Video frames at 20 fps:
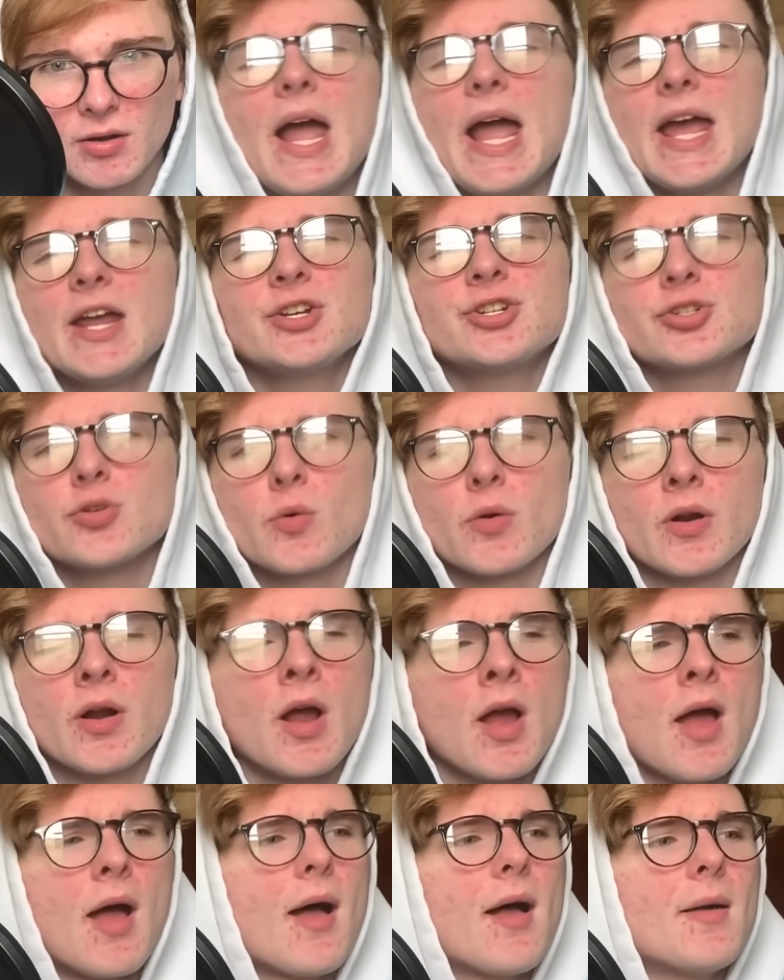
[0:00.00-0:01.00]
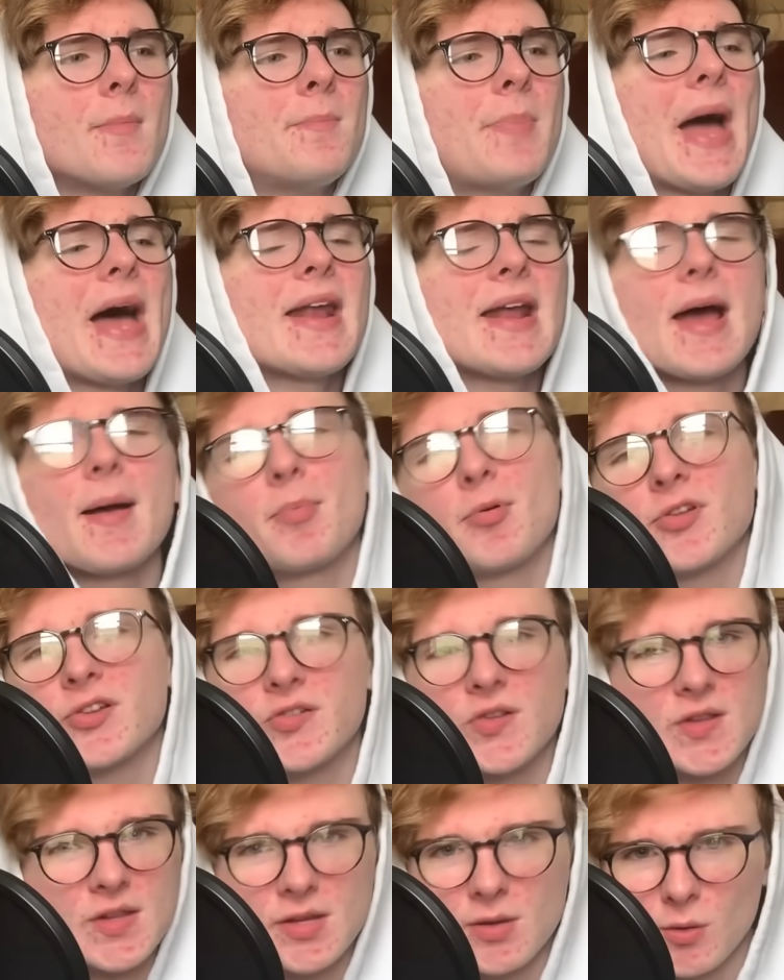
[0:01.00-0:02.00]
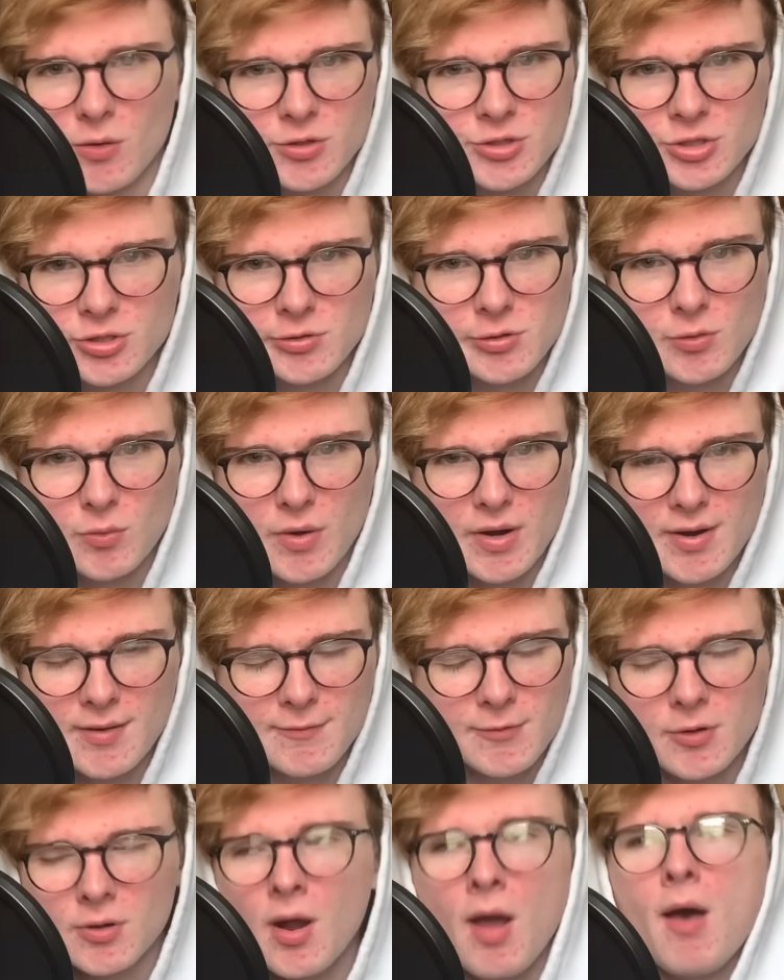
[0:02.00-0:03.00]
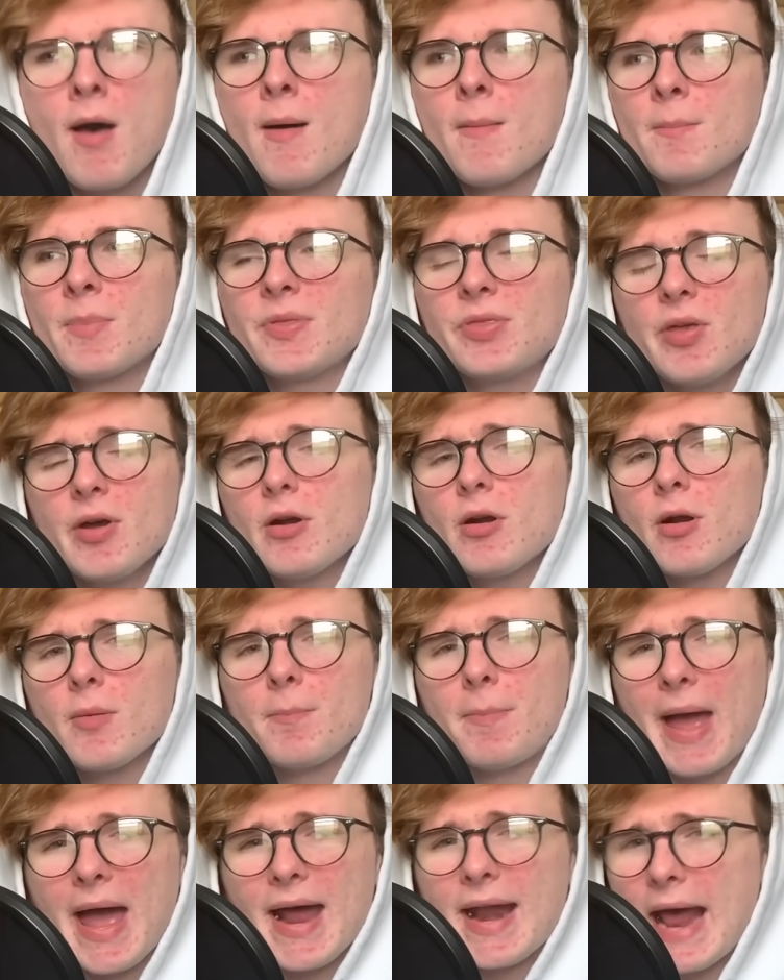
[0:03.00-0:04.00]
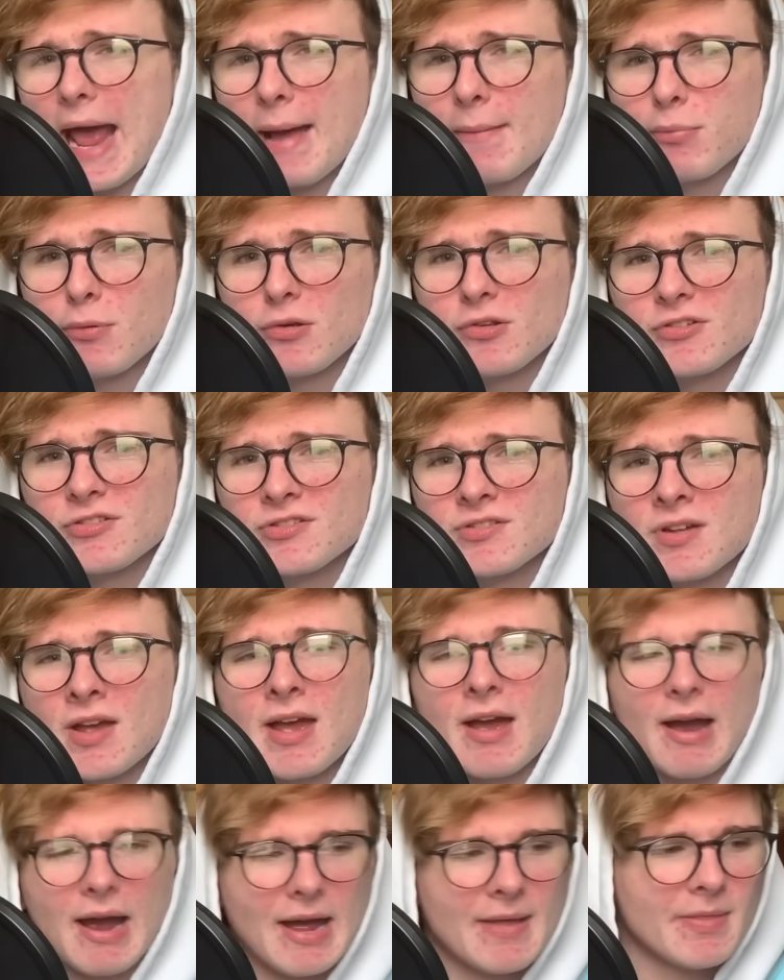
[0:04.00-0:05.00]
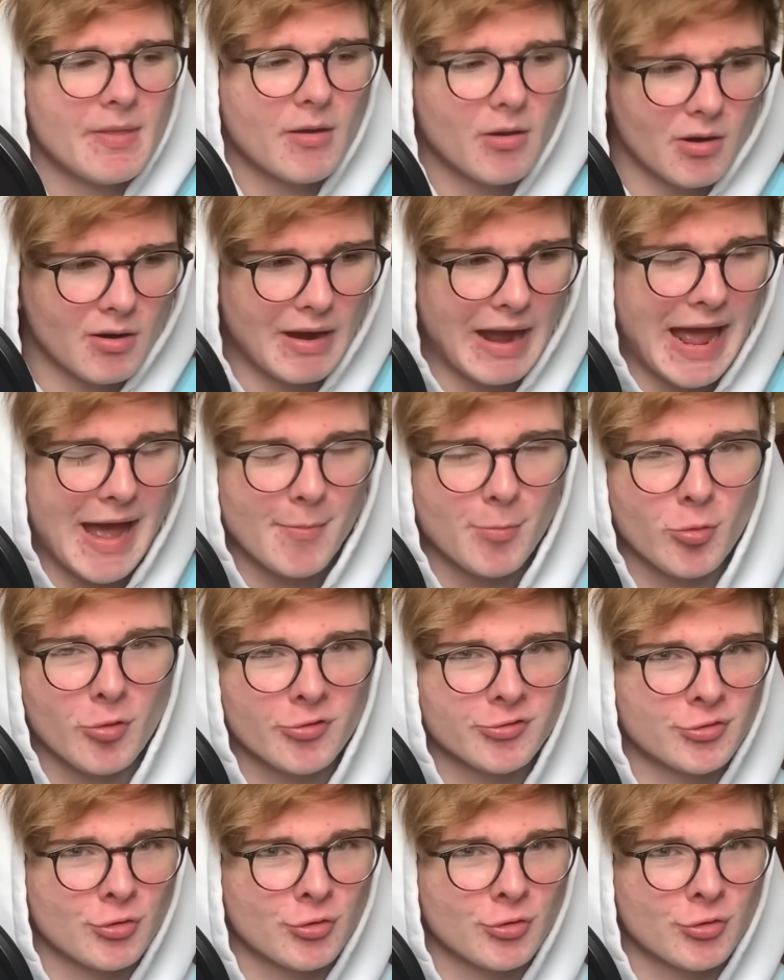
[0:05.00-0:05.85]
And sure, bad apples in the orchard or whatever, but there are bad apples, and there are apples